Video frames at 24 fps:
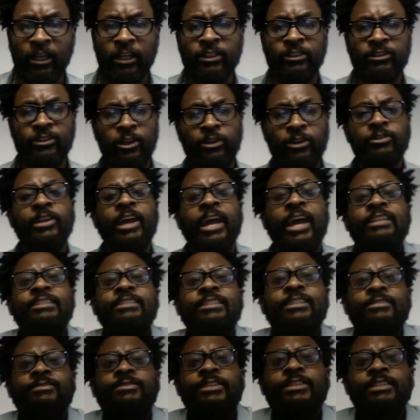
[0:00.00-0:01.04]
certain
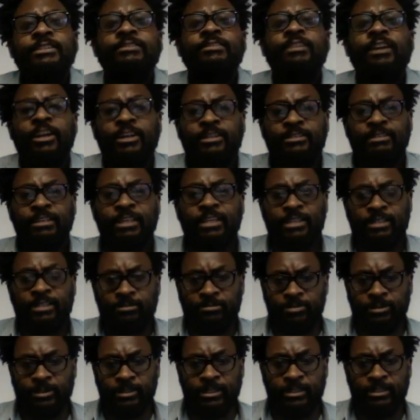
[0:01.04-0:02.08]
activities that are taking
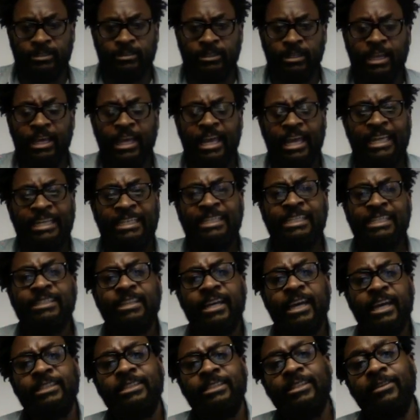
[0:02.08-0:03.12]
place. And these
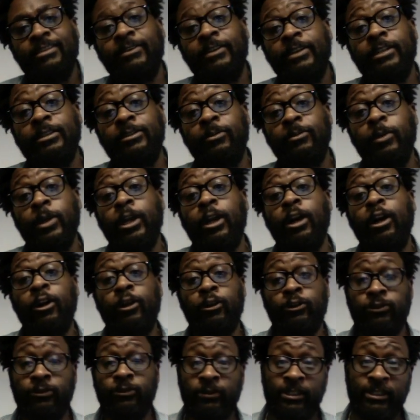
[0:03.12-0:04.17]
activities we
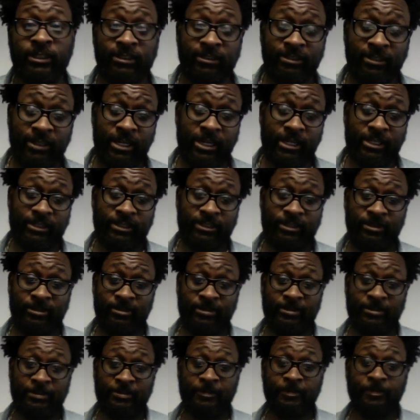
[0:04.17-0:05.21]
call
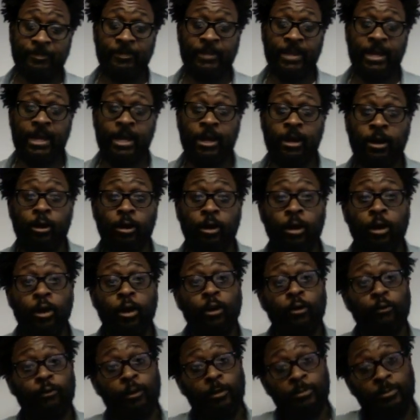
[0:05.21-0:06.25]
transactions. Now,
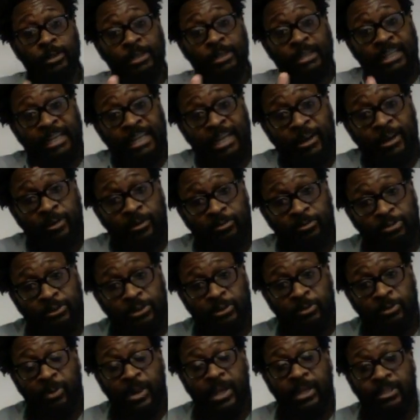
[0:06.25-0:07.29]
from the accounting
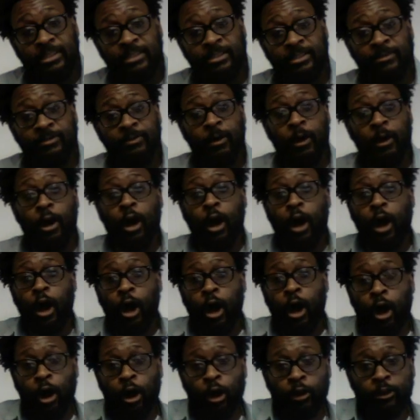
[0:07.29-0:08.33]
perspective,
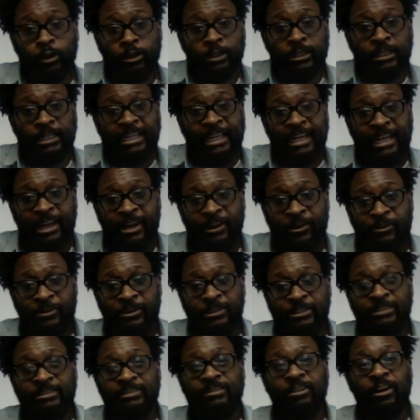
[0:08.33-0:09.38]
all the
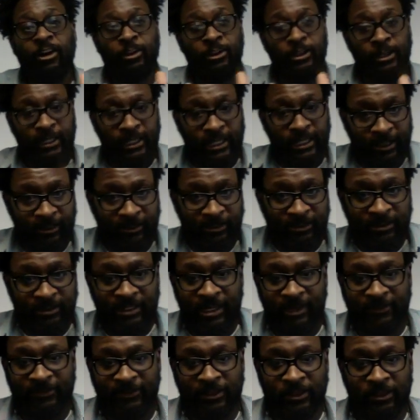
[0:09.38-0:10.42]
accountants
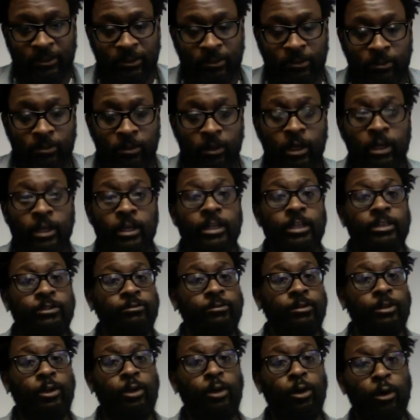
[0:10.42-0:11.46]
have to do is
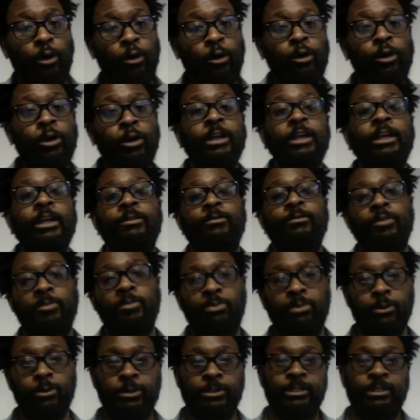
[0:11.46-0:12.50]
record and
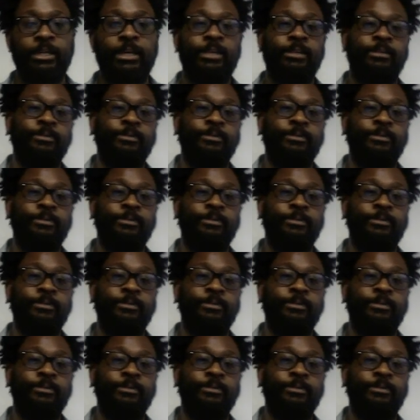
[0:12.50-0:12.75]
report that